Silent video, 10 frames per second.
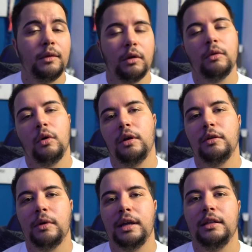Of course,
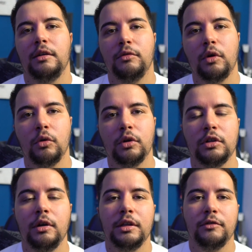we need to focus
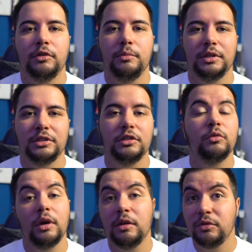on different pieces,
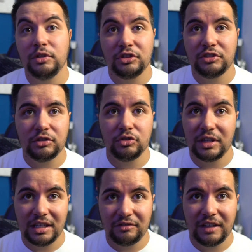one of which is the
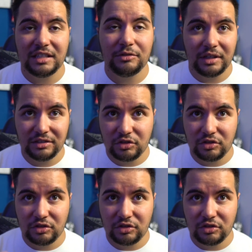creative aspect.